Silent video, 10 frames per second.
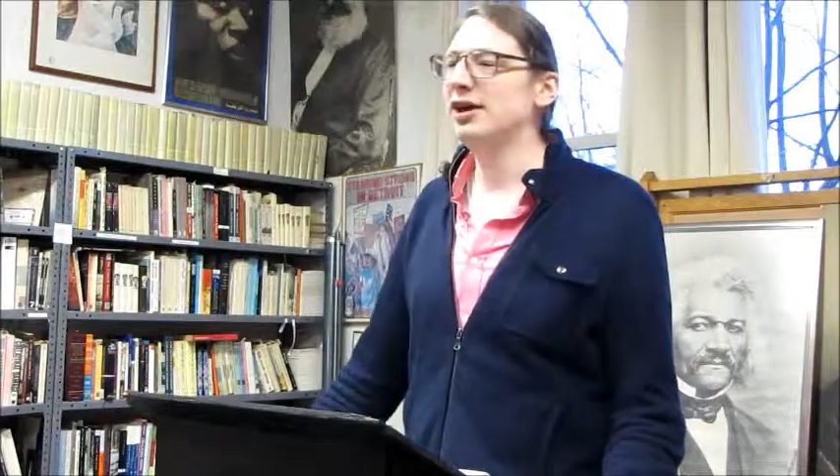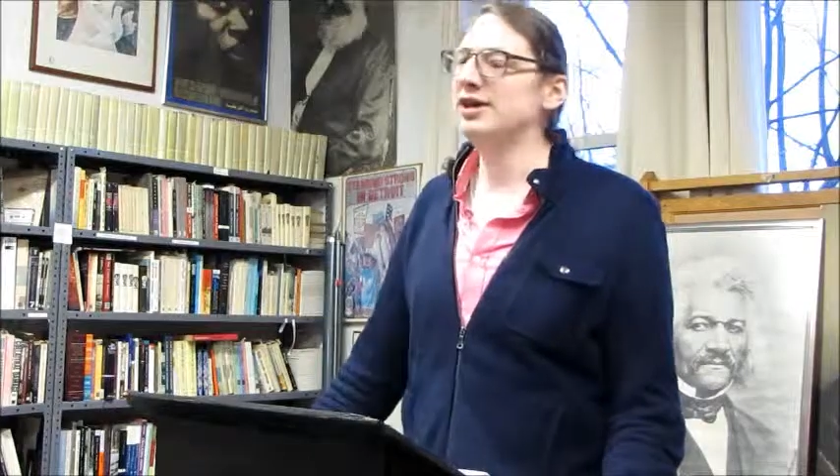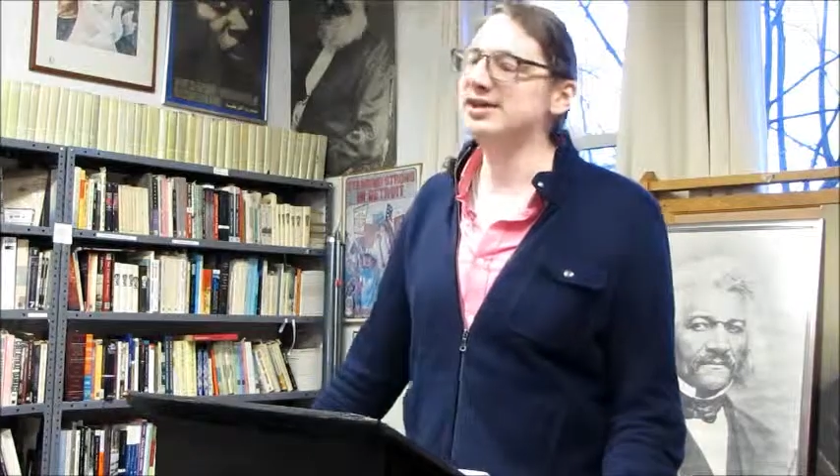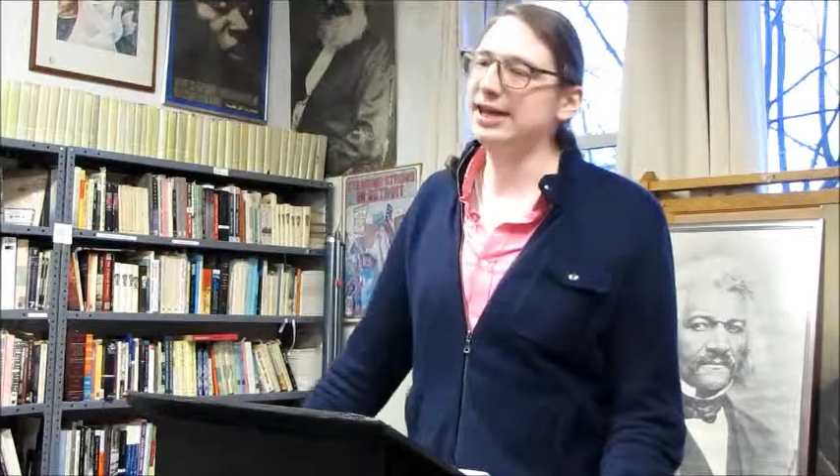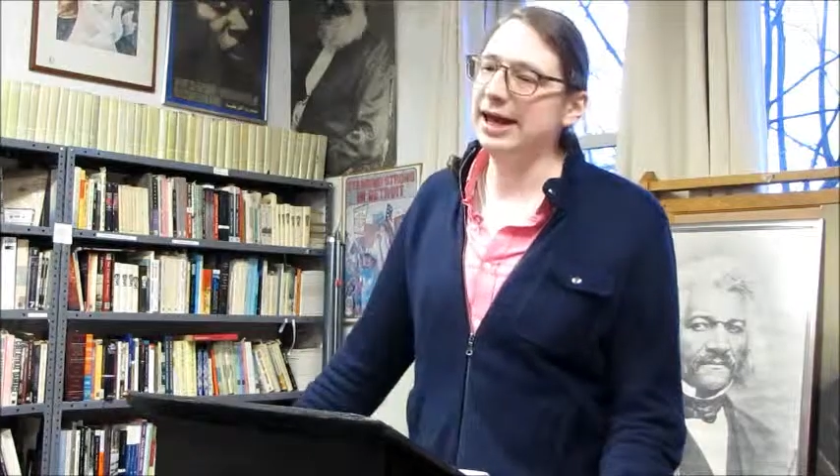
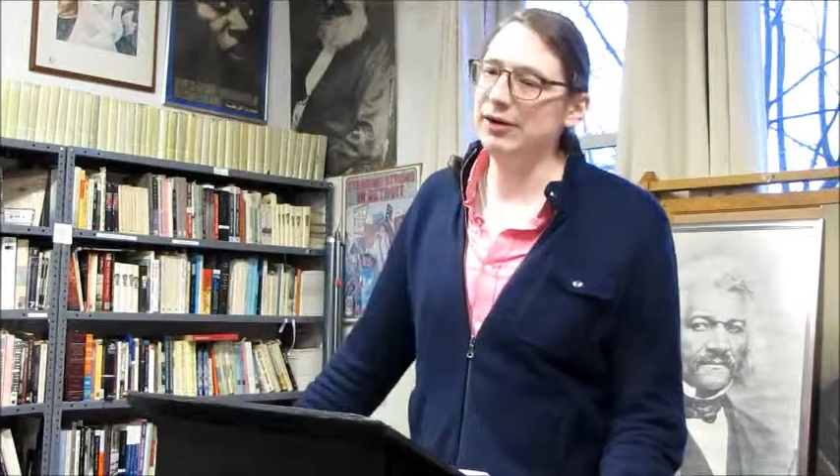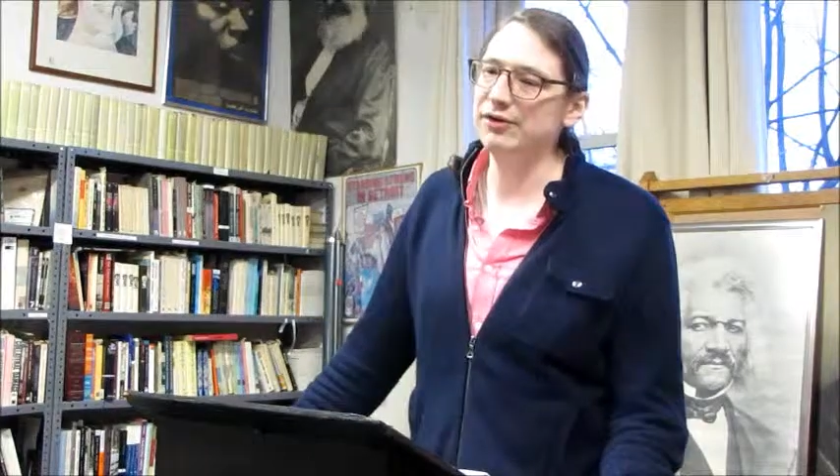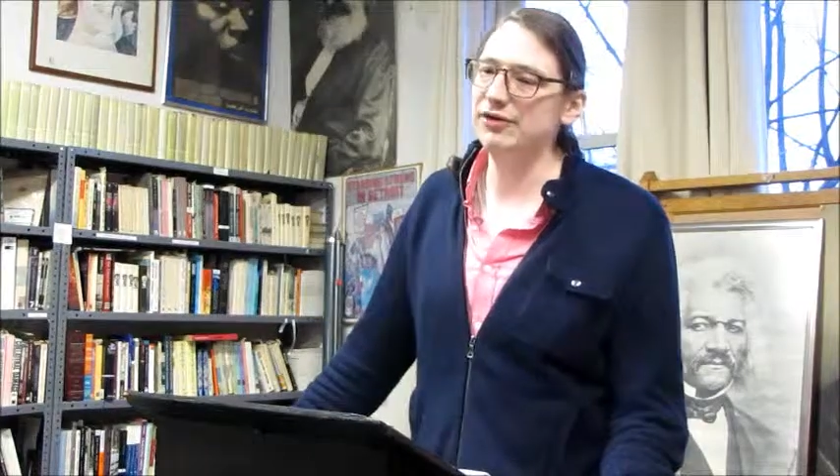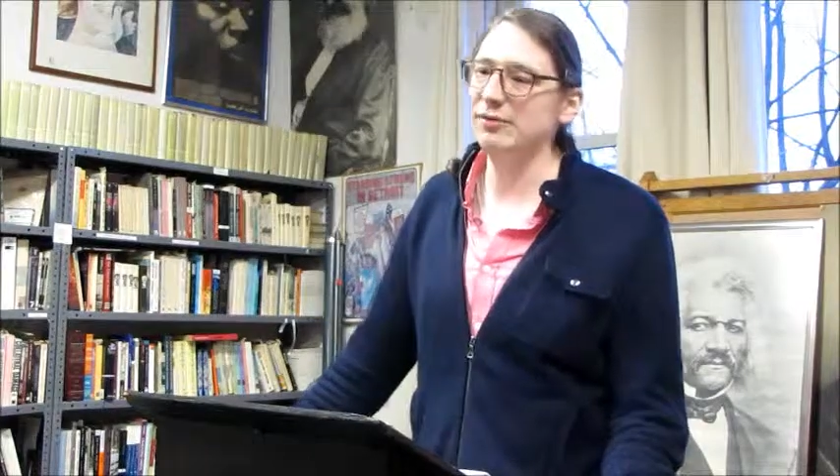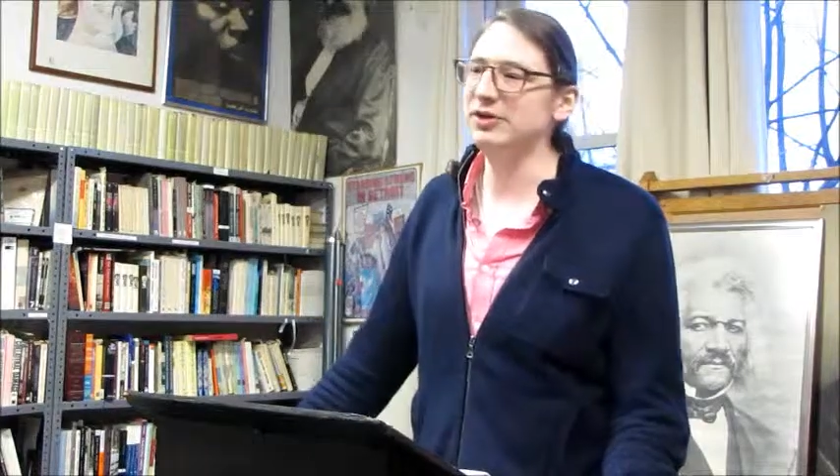He's
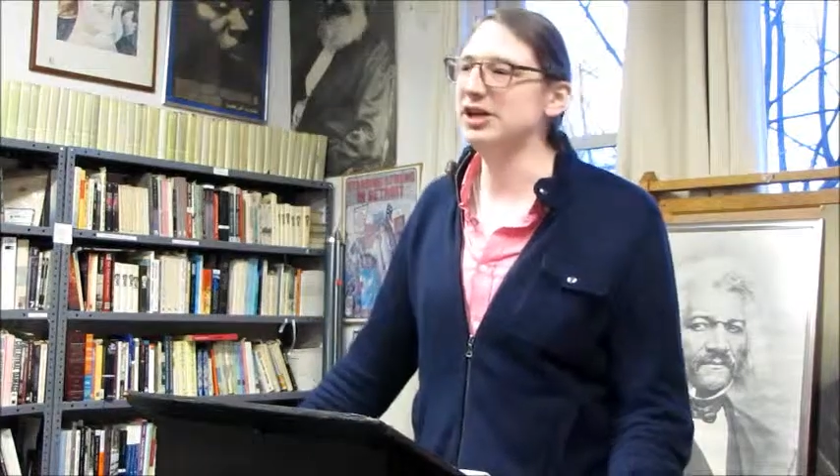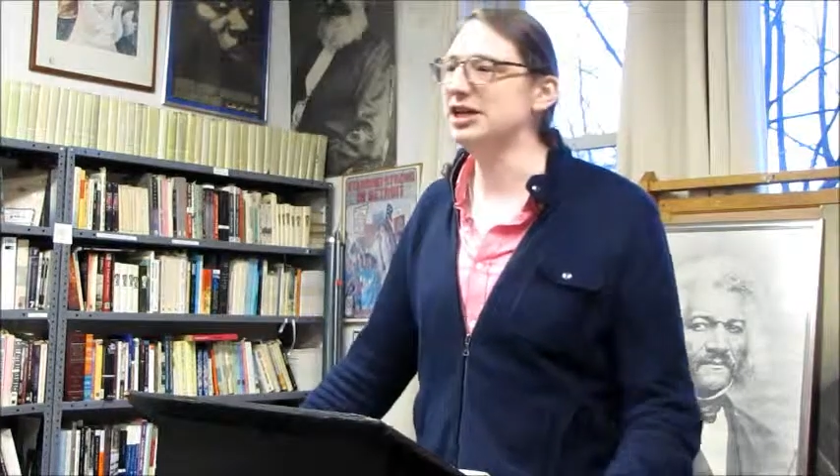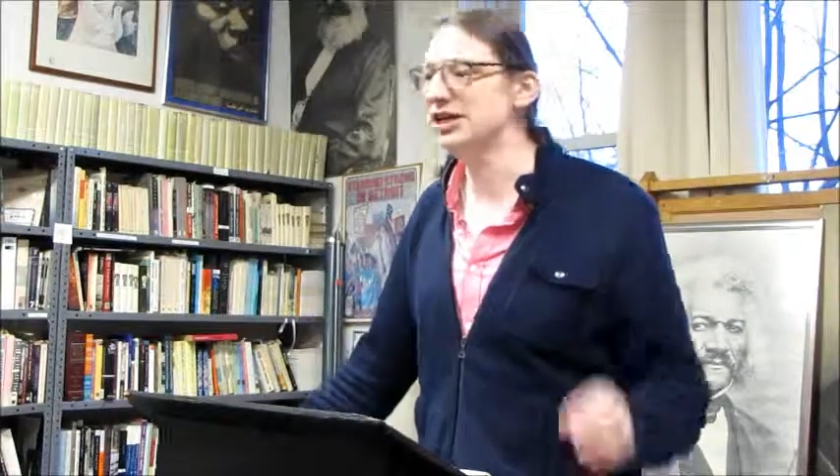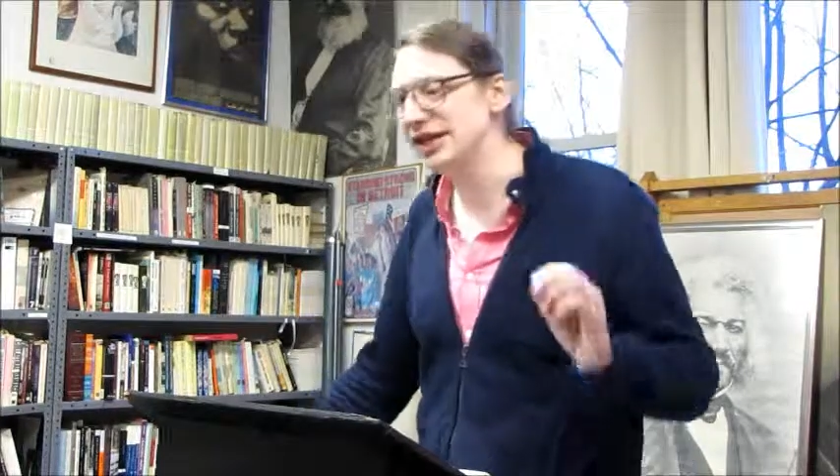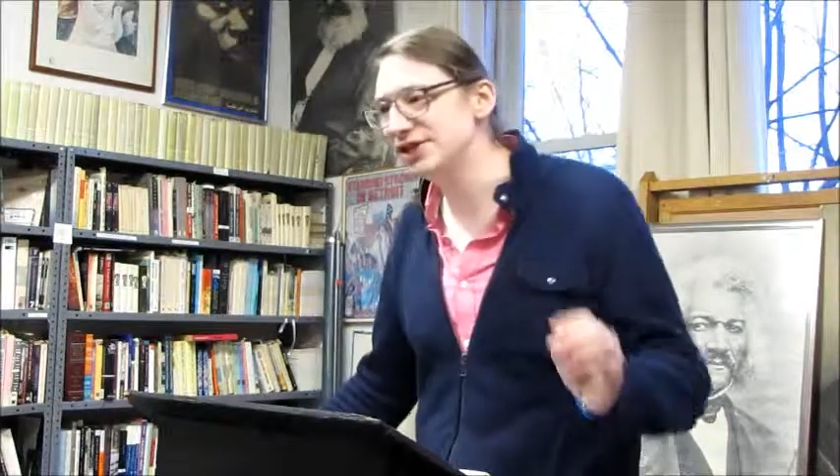encountered something
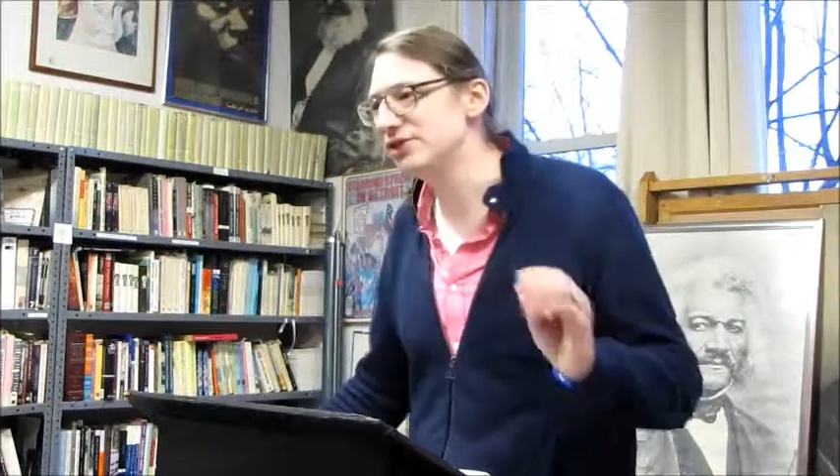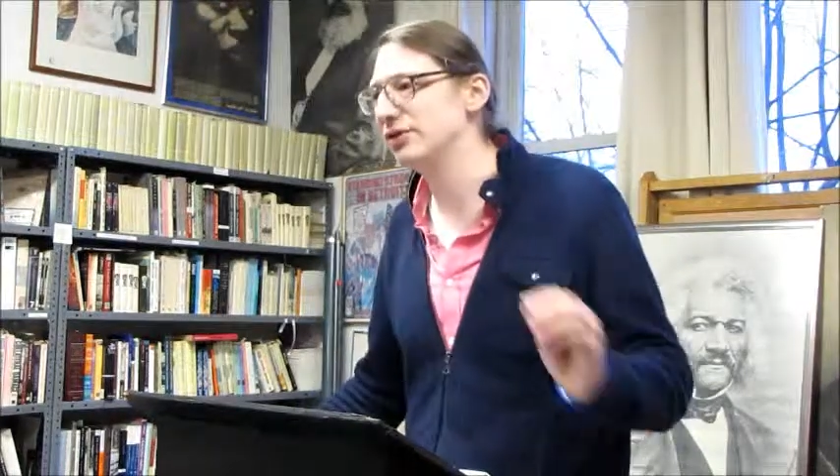he needs